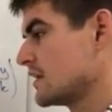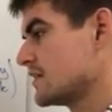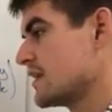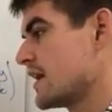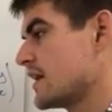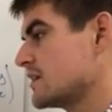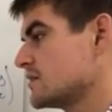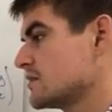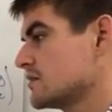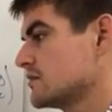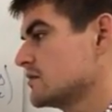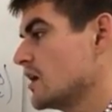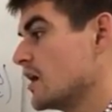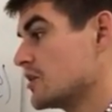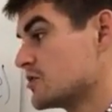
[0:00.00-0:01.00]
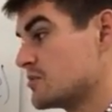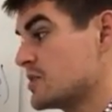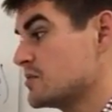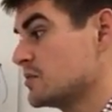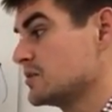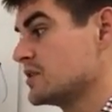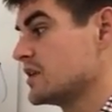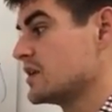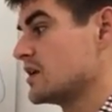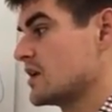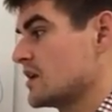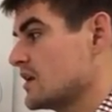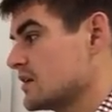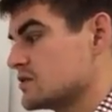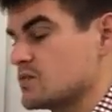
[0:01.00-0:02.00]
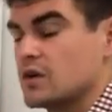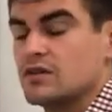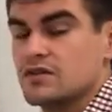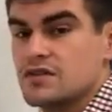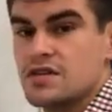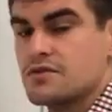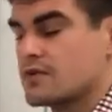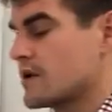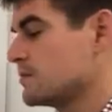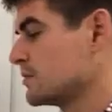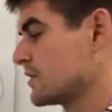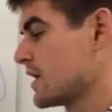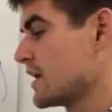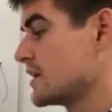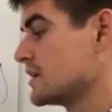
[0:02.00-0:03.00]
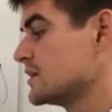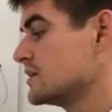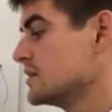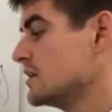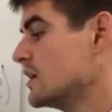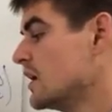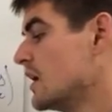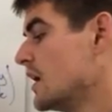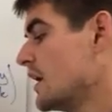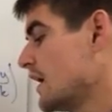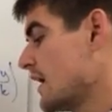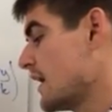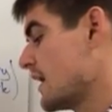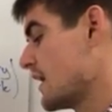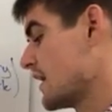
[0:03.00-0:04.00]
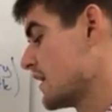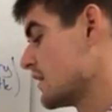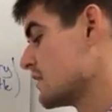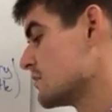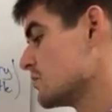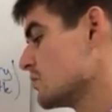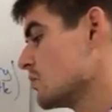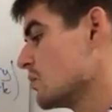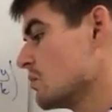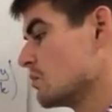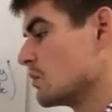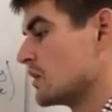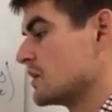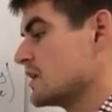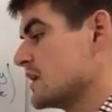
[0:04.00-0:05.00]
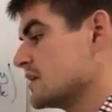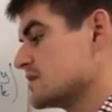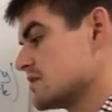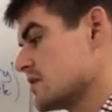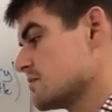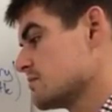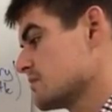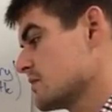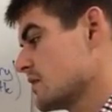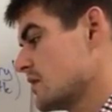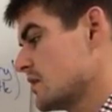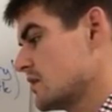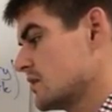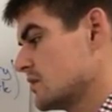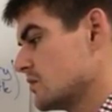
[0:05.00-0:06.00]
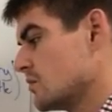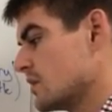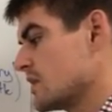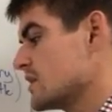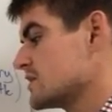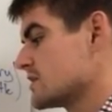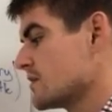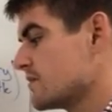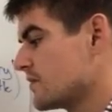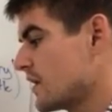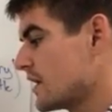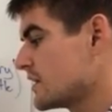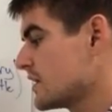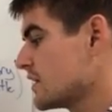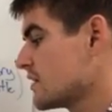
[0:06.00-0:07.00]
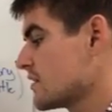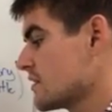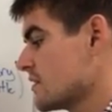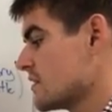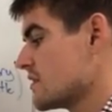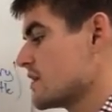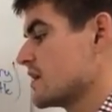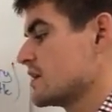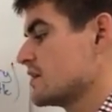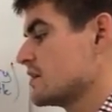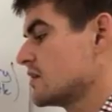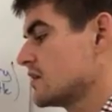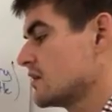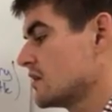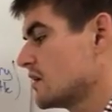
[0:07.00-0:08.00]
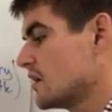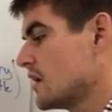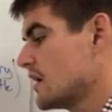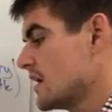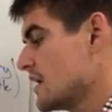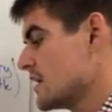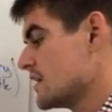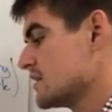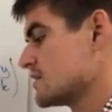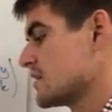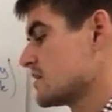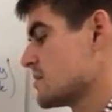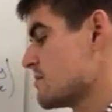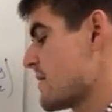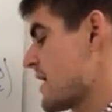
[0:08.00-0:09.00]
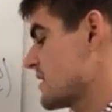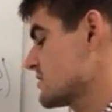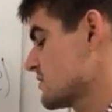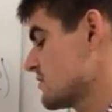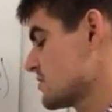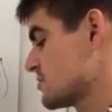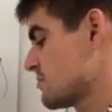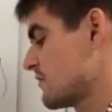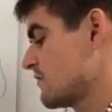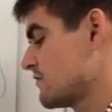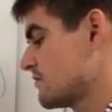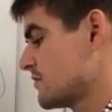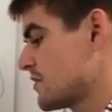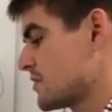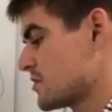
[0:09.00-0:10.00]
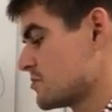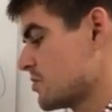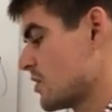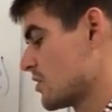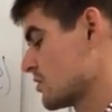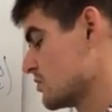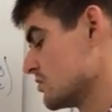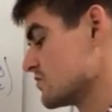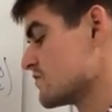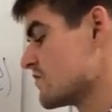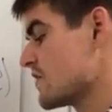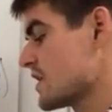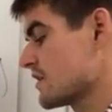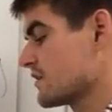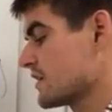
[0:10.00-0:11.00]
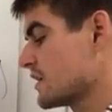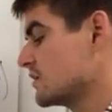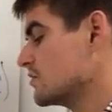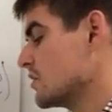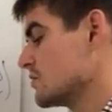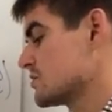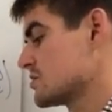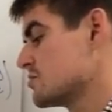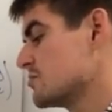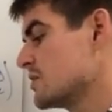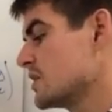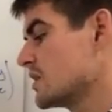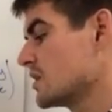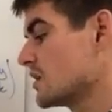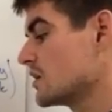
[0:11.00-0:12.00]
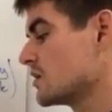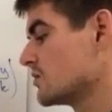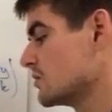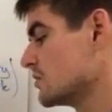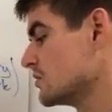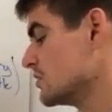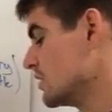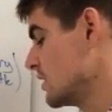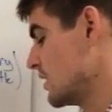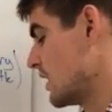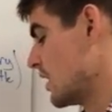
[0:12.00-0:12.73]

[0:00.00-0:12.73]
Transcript: that other people did, as well as he replicated. And what he ends up finding then is that the mass of this third particle is very close to being equal.